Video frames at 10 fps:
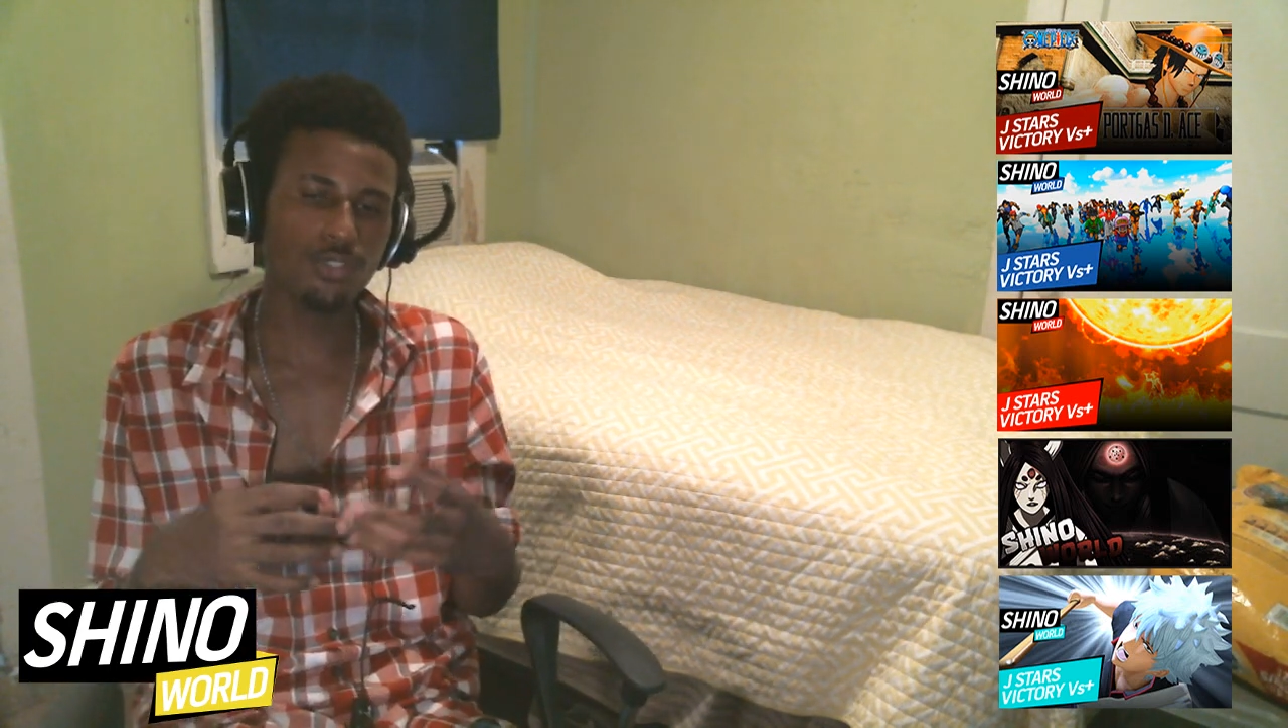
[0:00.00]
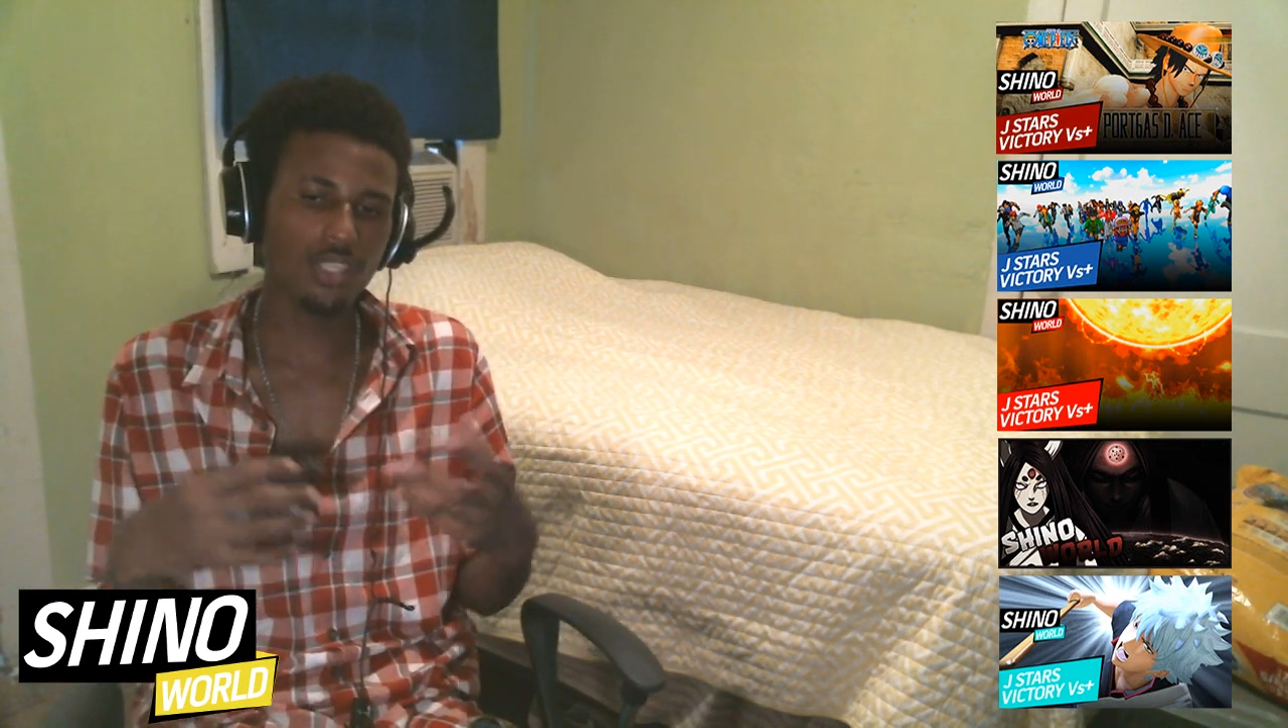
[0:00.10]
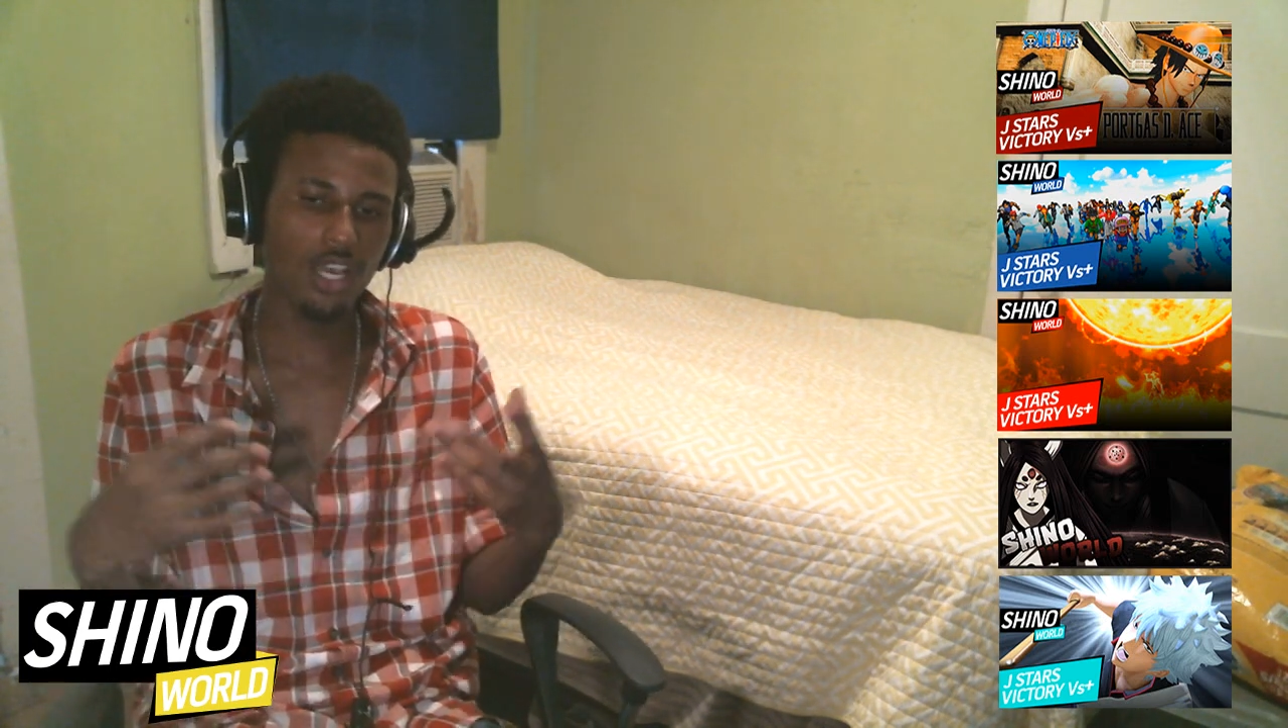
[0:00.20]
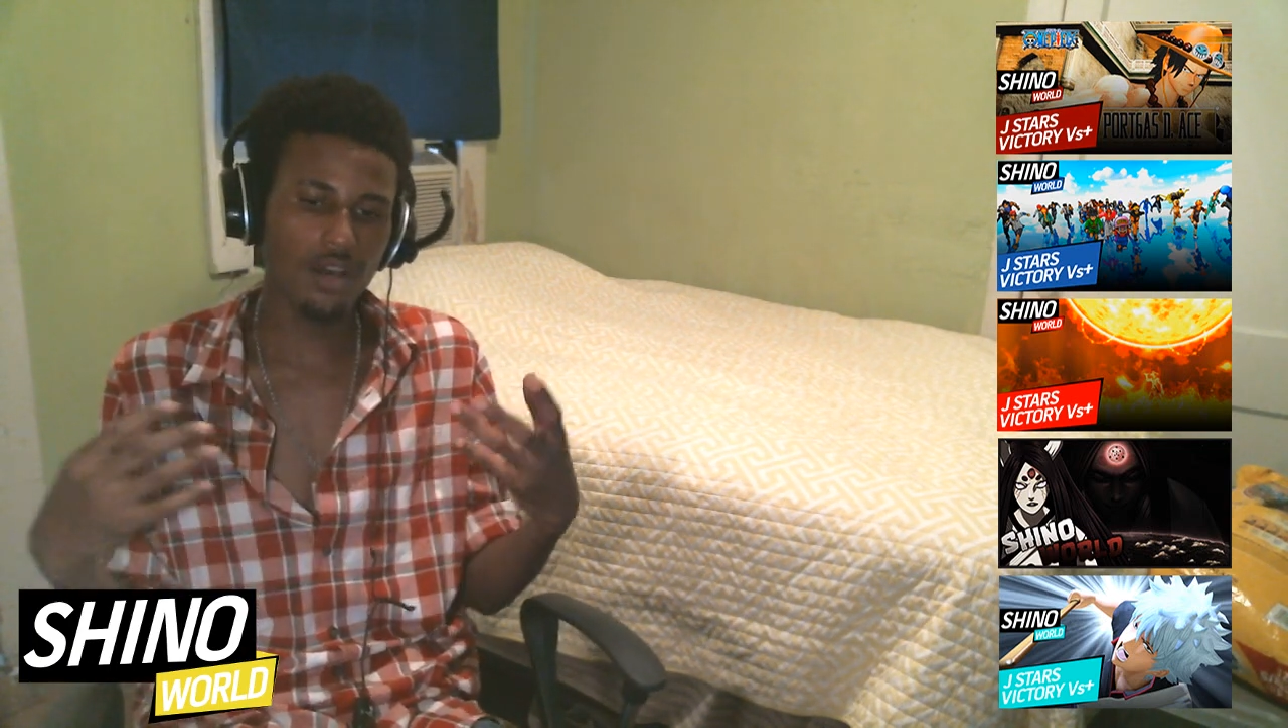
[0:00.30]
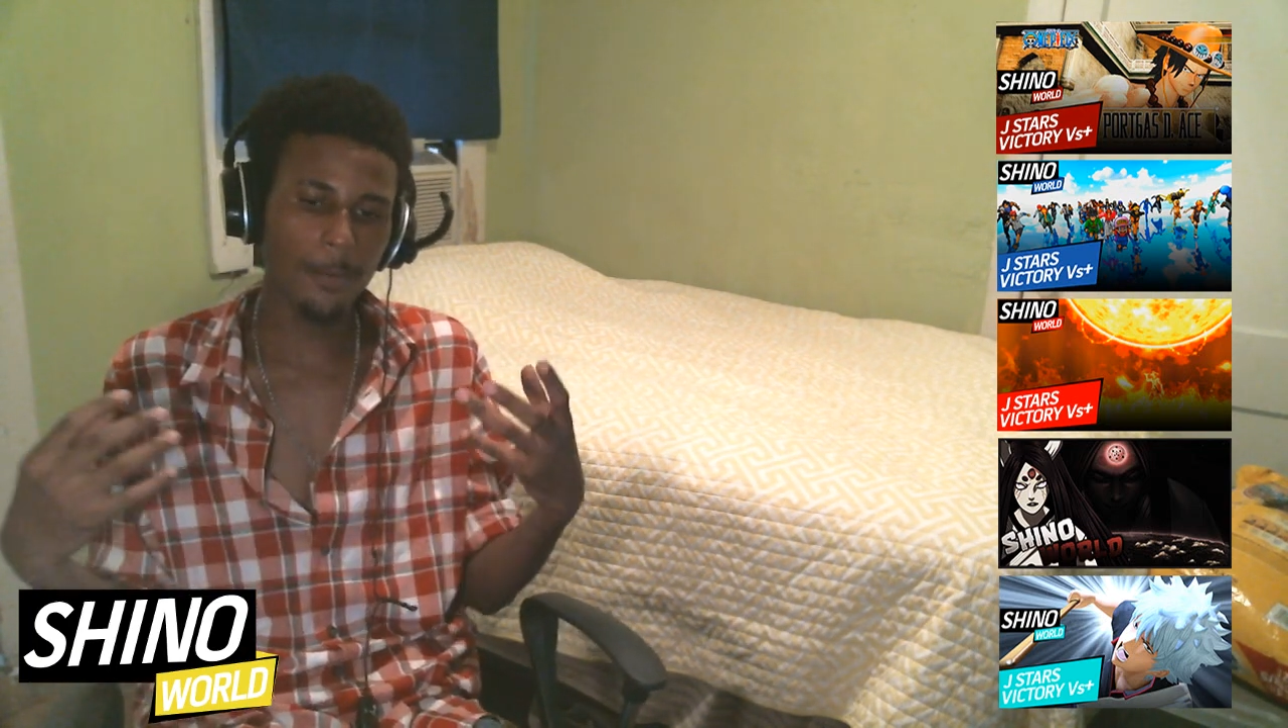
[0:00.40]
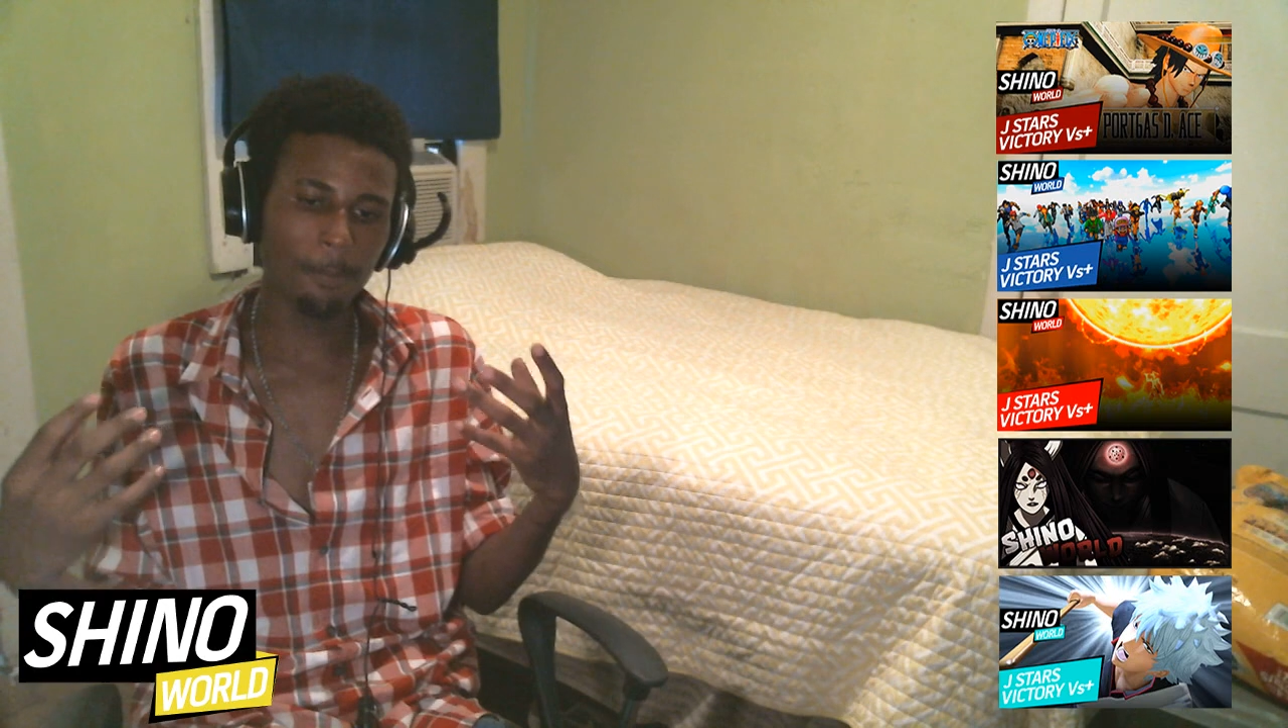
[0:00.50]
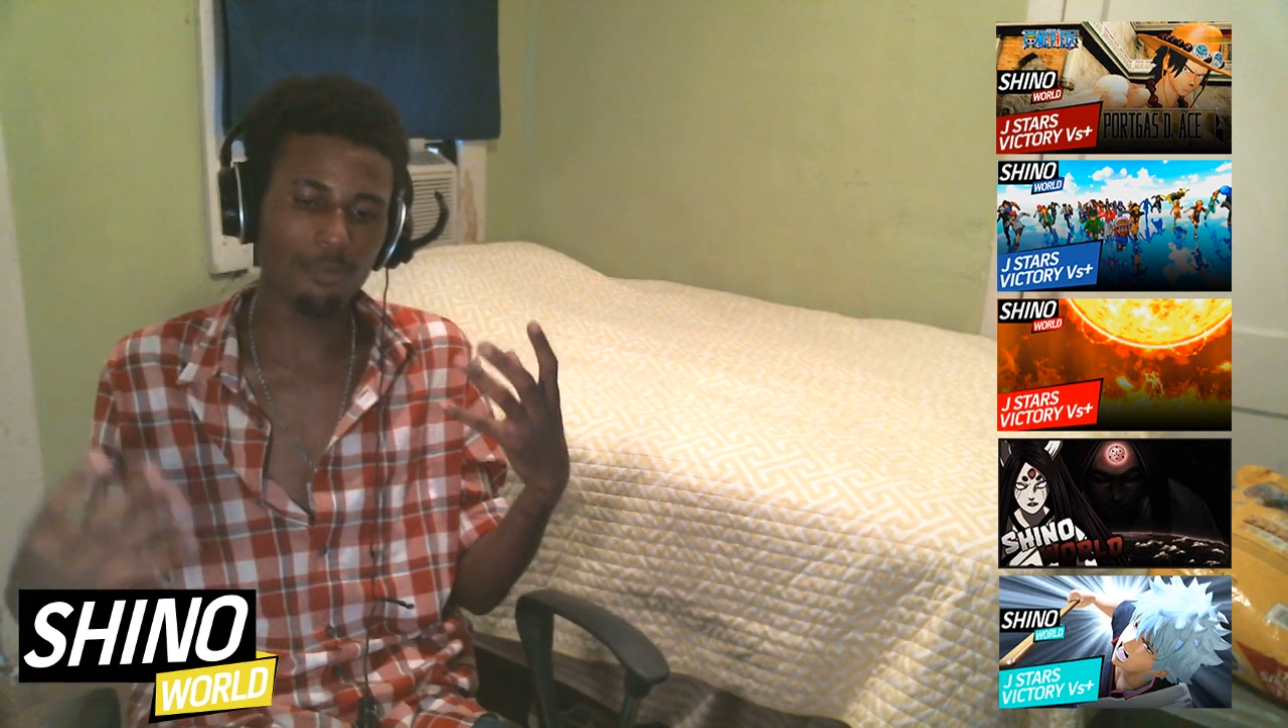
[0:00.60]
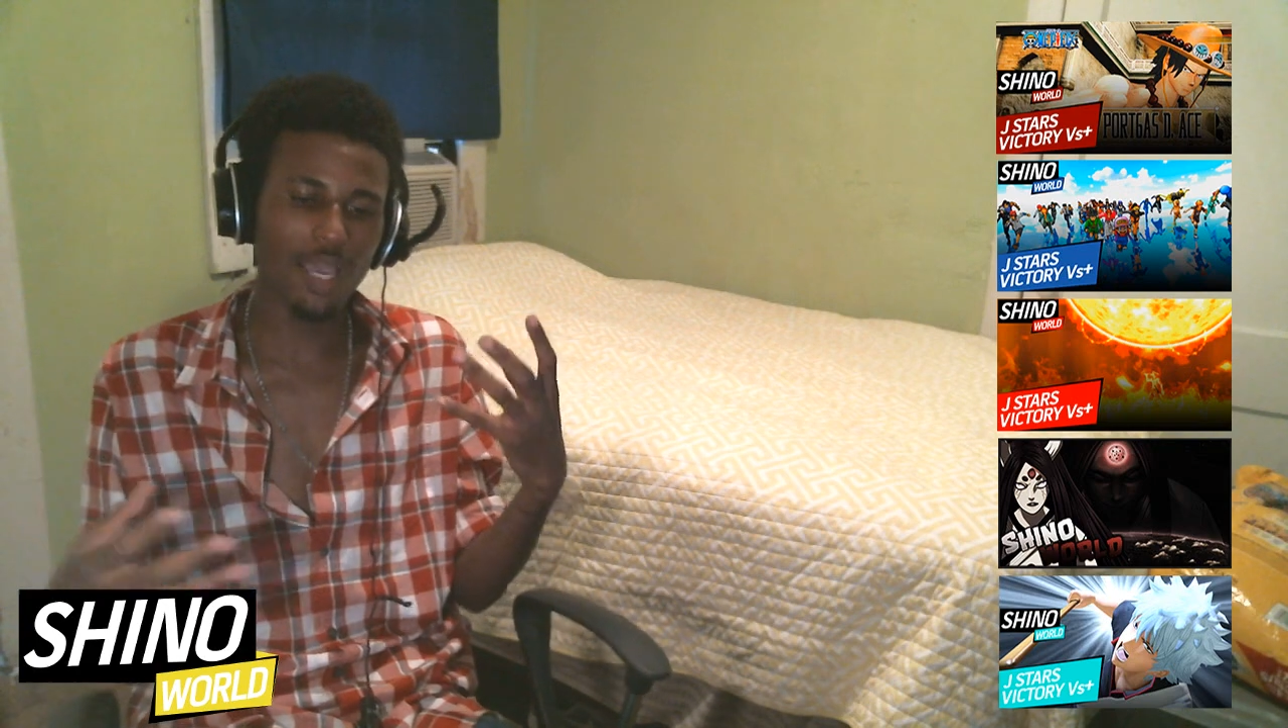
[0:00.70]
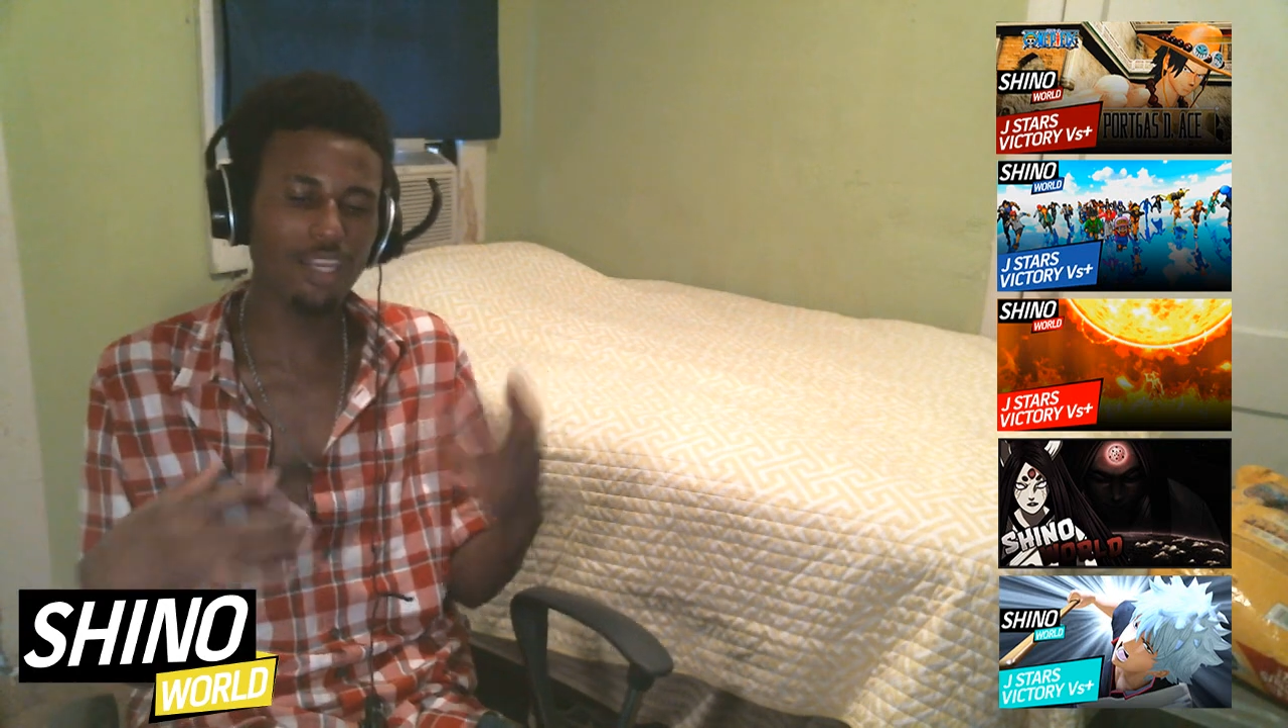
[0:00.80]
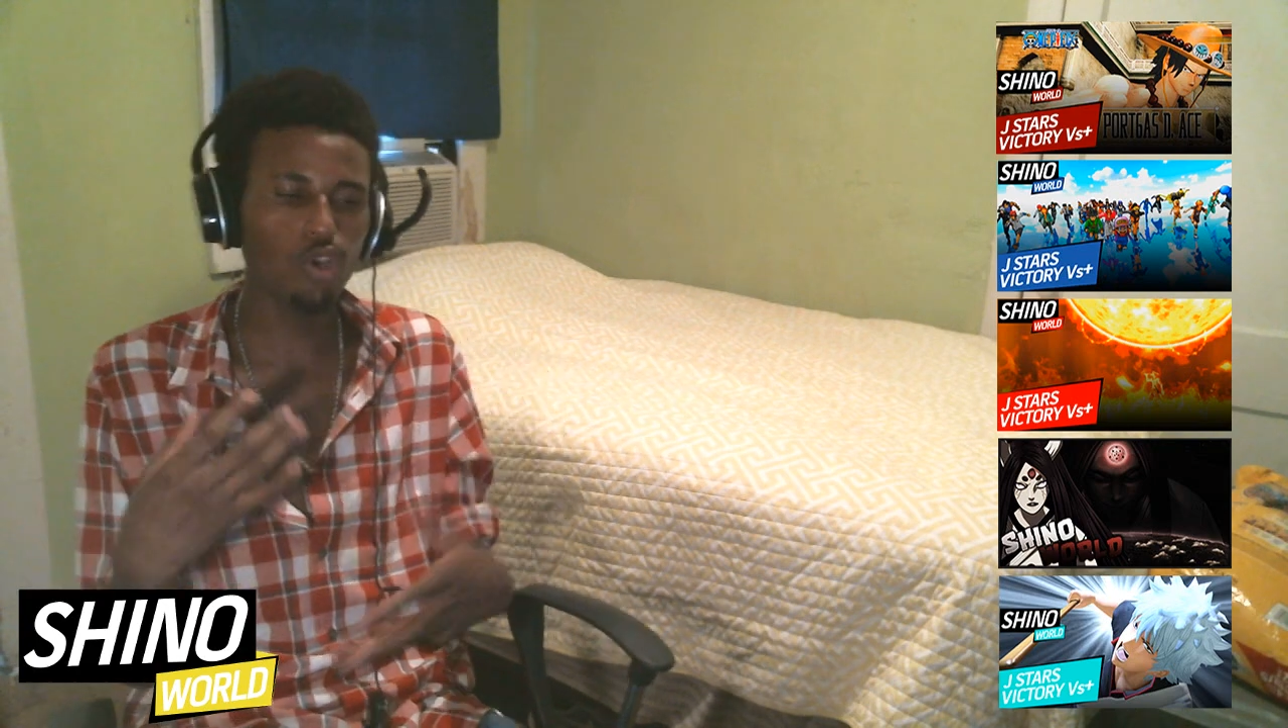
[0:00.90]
Um, I know